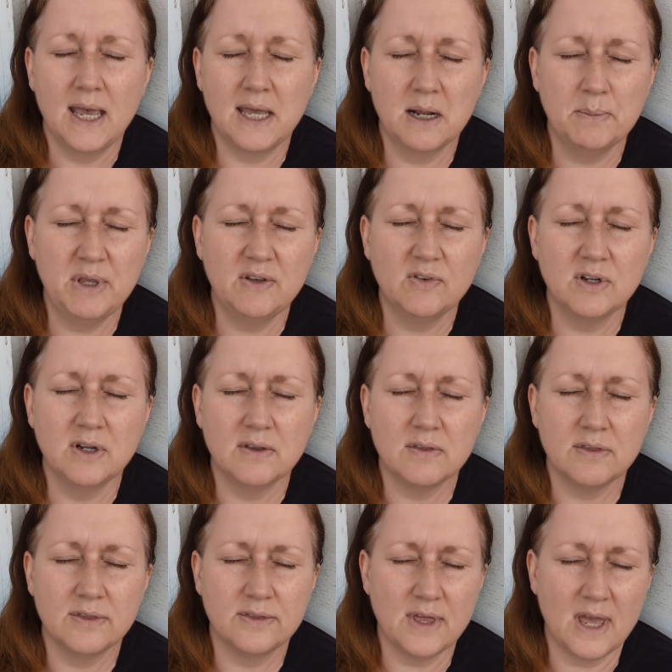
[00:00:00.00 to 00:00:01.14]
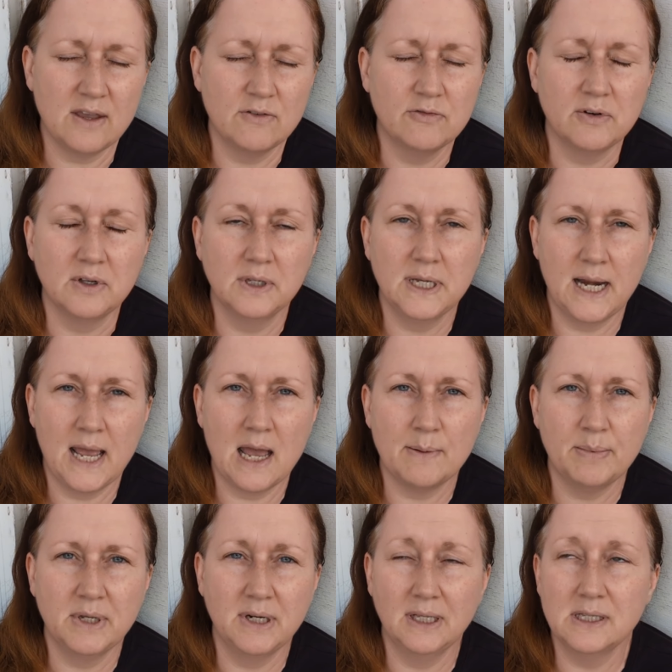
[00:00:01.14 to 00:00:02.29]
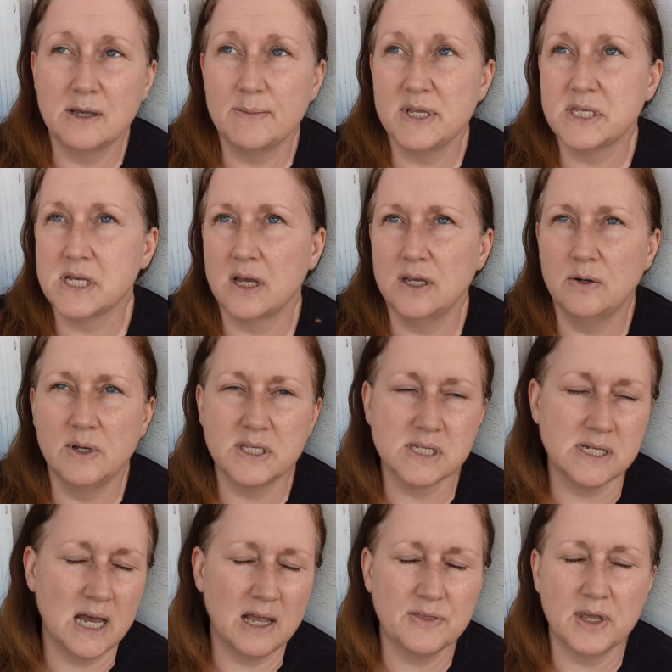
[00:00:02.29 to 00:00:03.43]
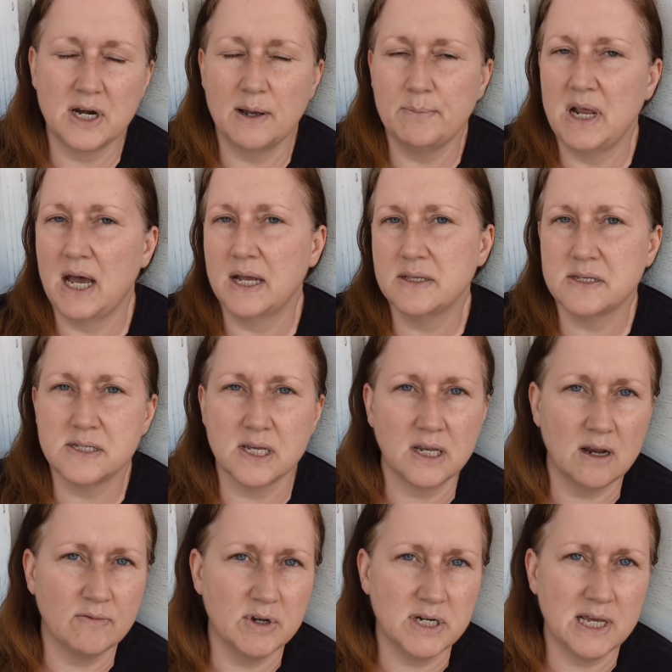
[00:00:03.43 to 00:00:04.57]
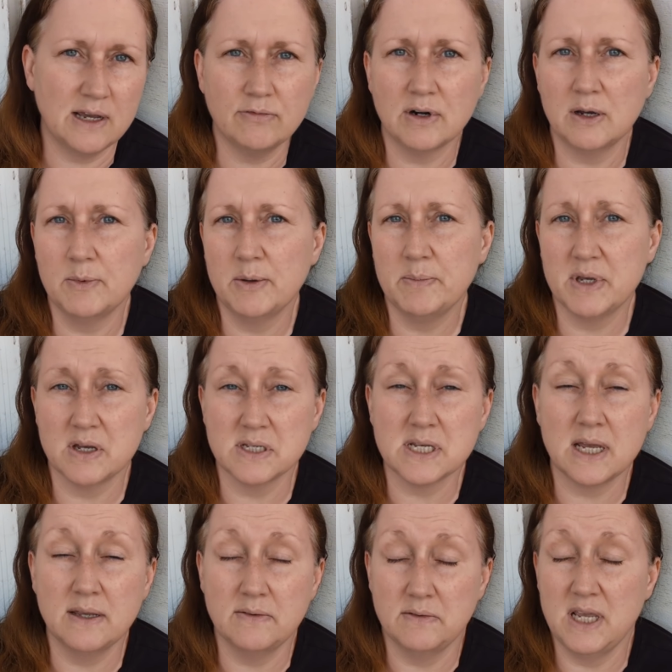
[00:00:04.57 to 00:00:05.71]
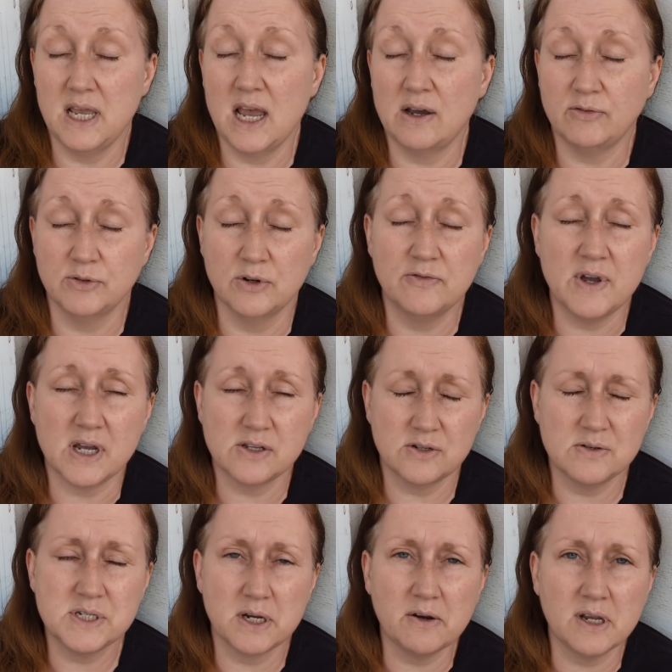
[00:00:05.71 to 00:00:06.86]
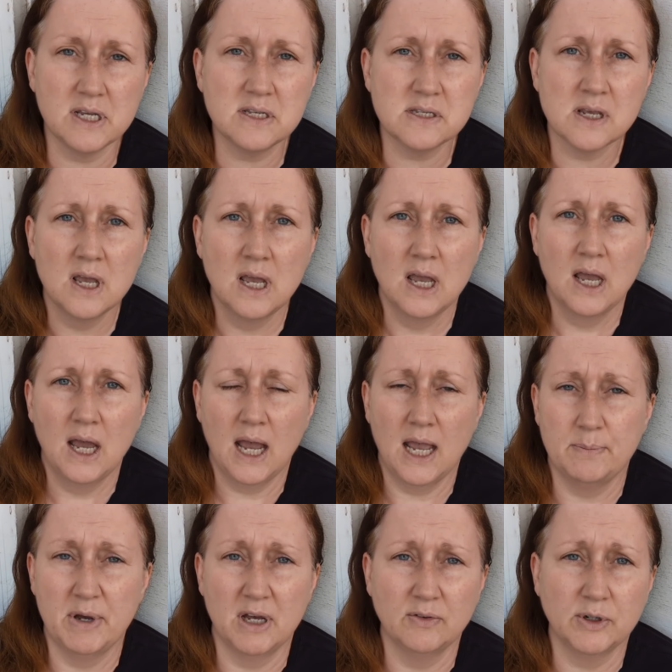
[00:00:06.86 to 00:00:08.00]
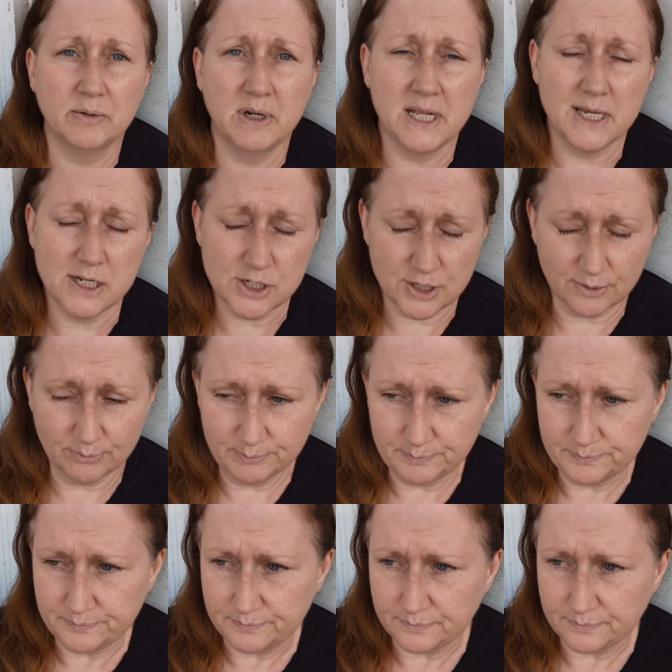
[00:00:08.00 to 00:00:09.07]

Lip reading: And I'm even thankful it happened. And let me tell you, it's not that I'm not sick every day from it, because the after effects are serious. I had pelvic radiation.